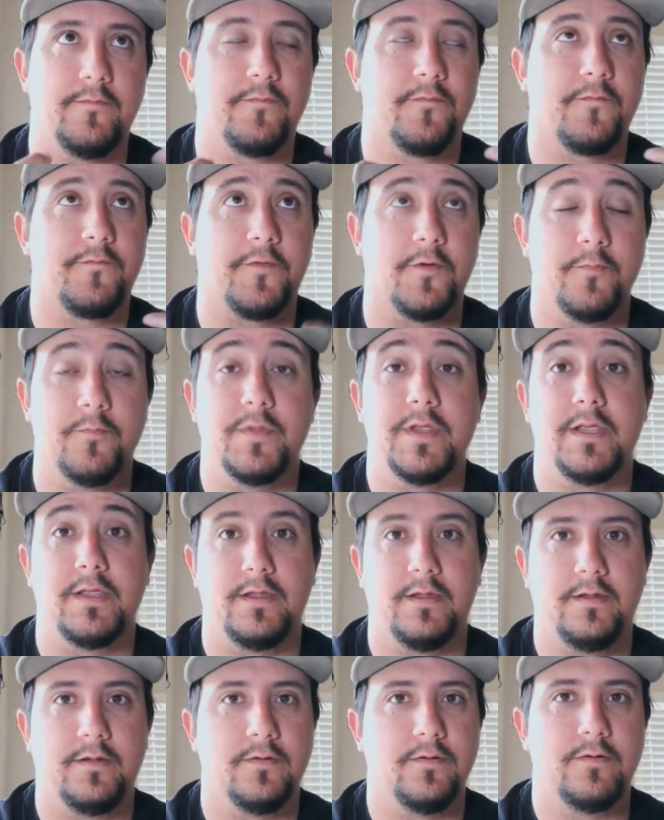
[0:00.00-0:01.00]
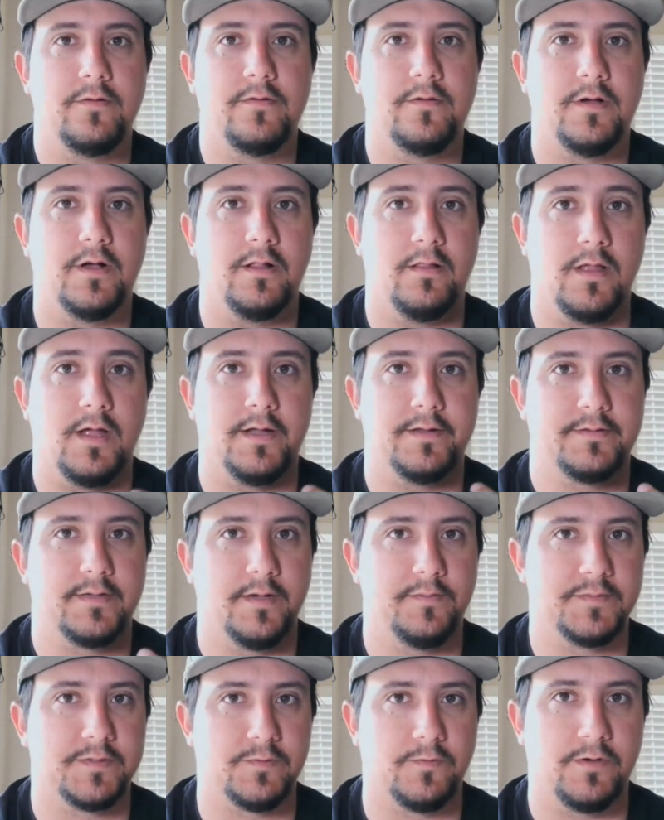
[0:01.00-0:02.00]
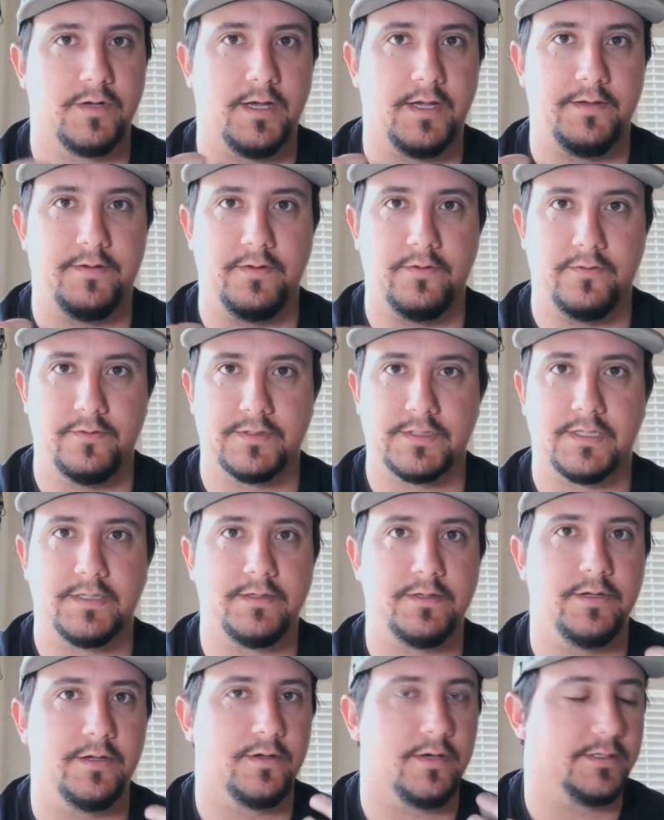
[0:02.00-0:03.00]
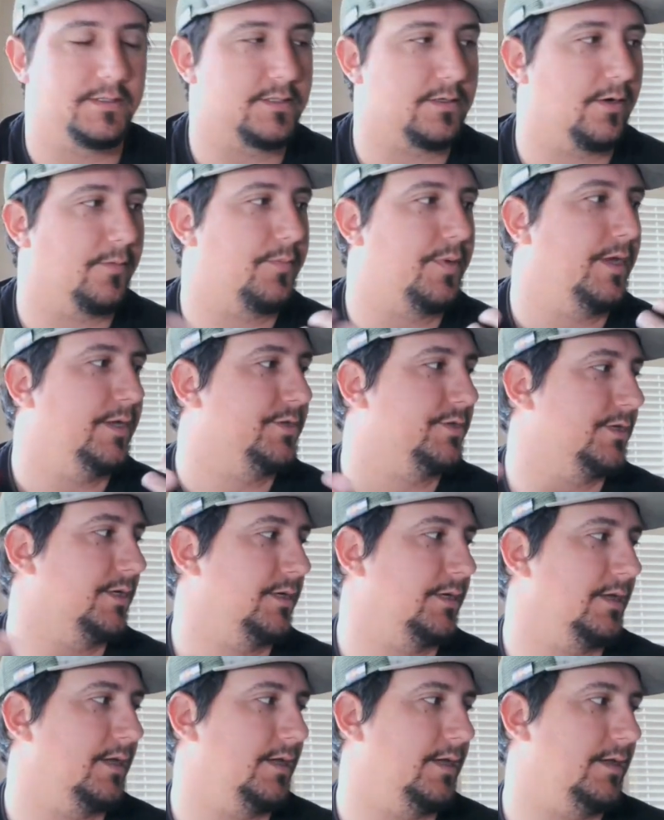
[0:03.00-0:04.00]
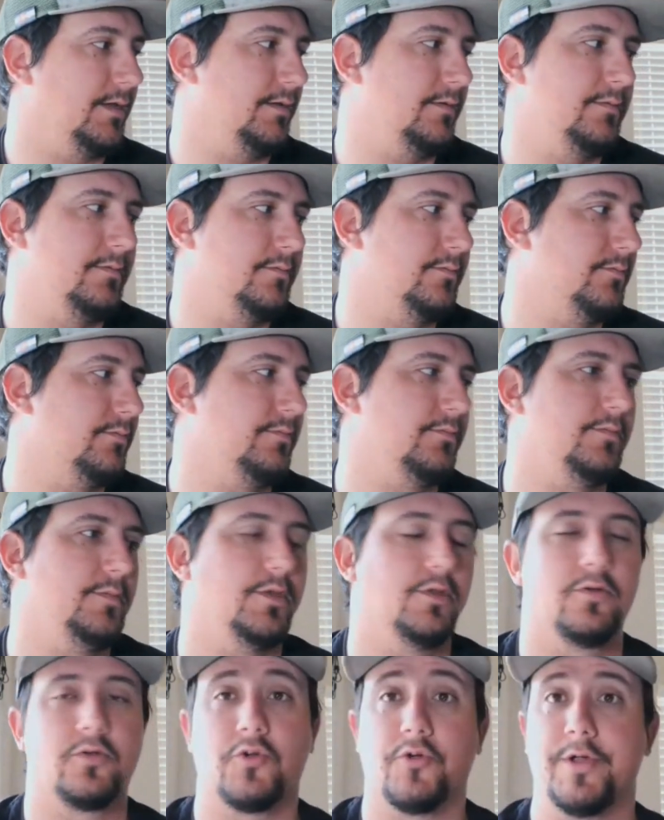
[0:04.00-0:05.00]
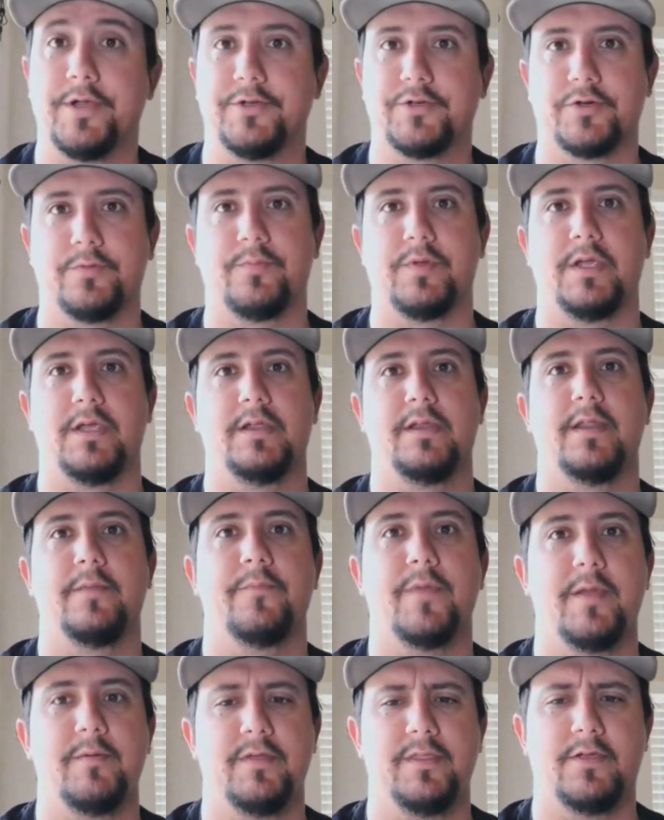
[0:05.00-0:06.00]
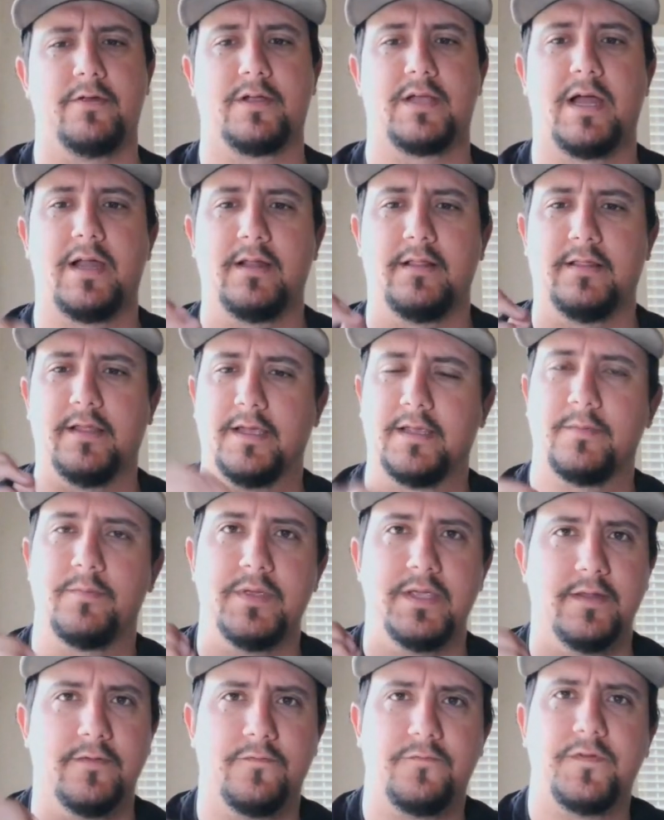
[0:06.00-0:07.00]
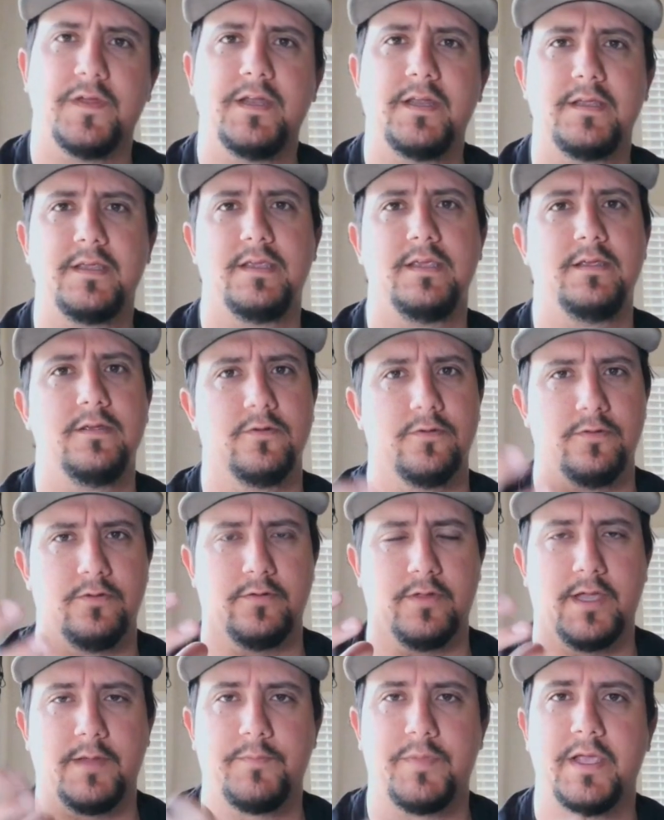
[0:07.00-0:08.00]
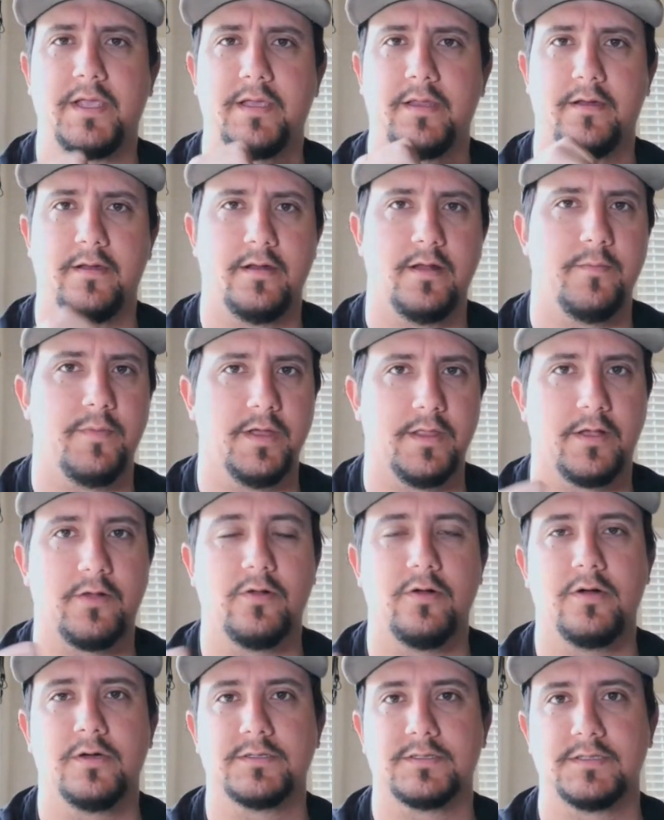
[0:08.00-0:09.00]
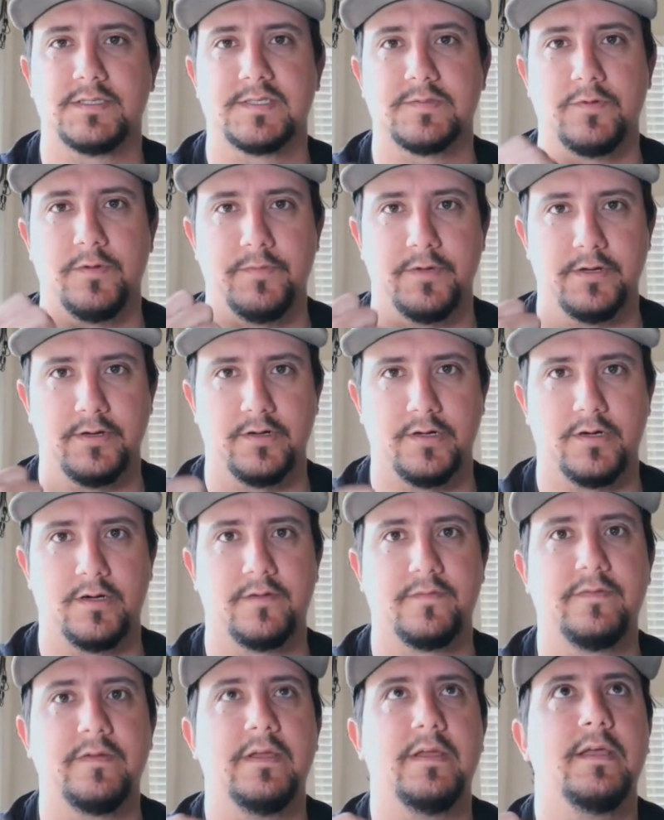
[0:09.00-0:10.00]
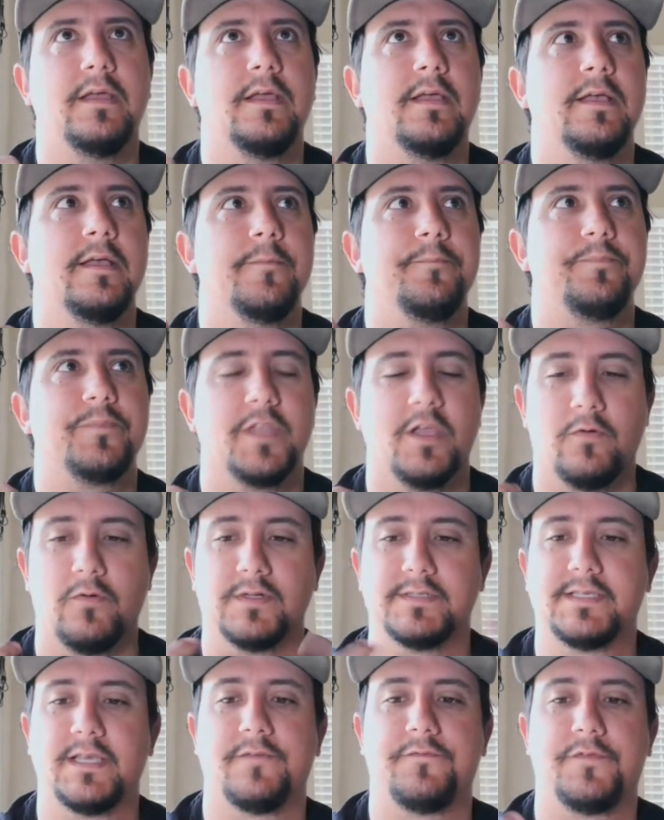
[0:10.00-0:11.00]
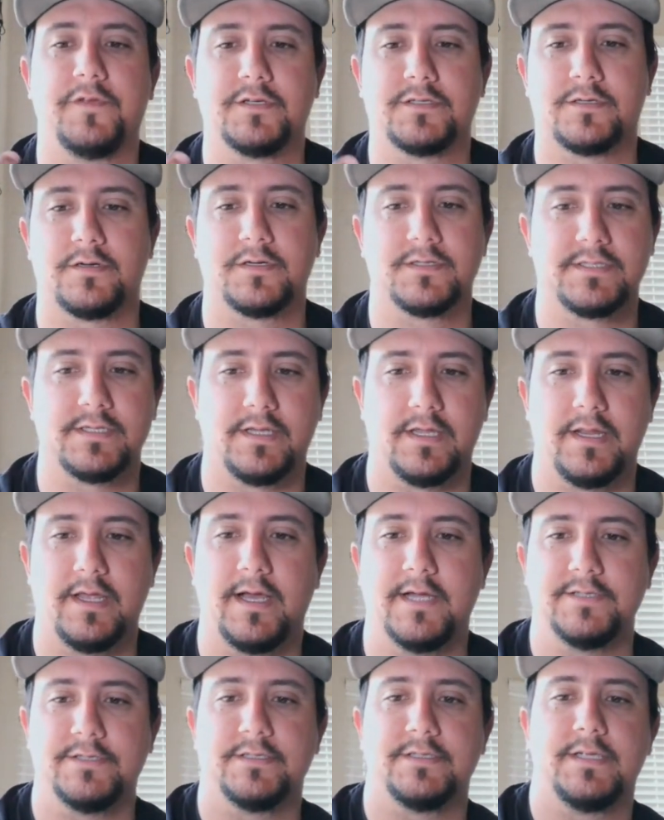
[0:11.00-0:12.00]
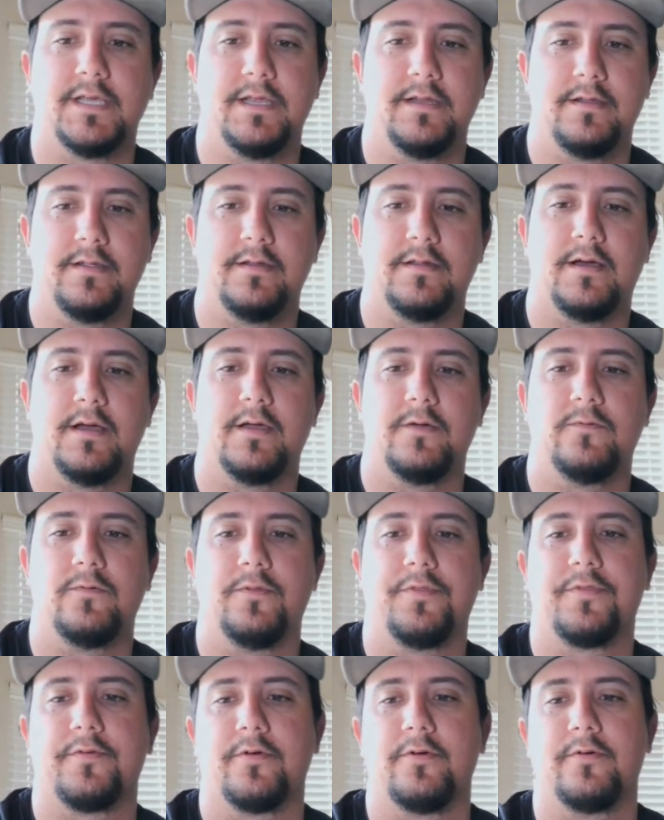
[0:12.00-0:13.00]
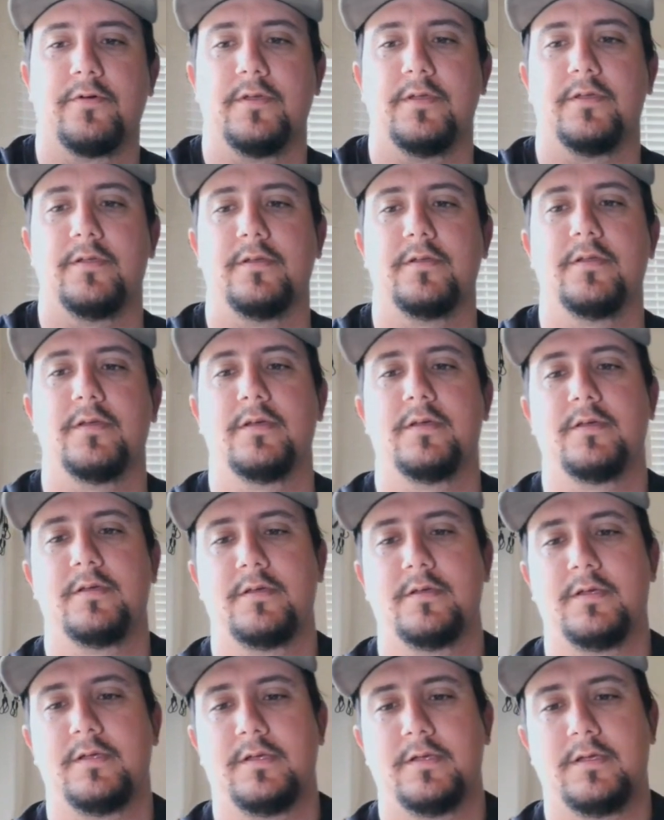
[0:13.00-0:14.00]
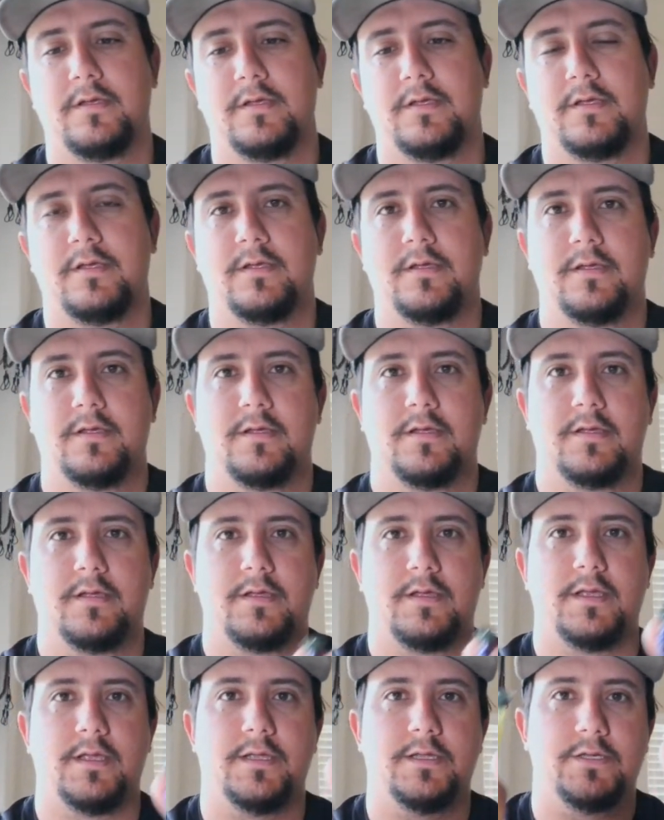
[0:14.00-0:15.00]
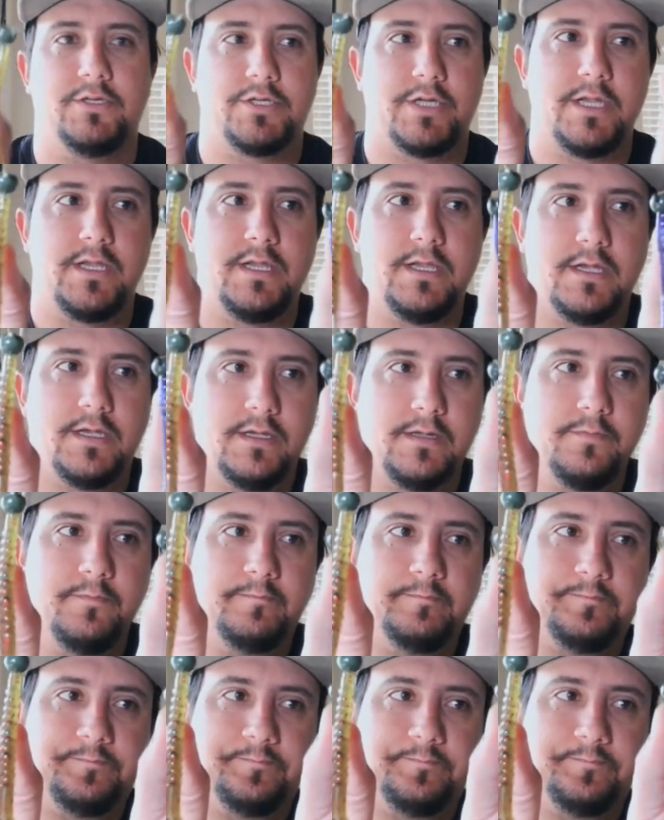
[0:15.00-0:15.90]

for me, a lot of times what I do is like, I start pitching a, creature bait, and maybe they're kind of like being finicky, or they're like picking it up by the claws and swimming it off. And once that fish starts to get agitated, I will throw in a shaky head,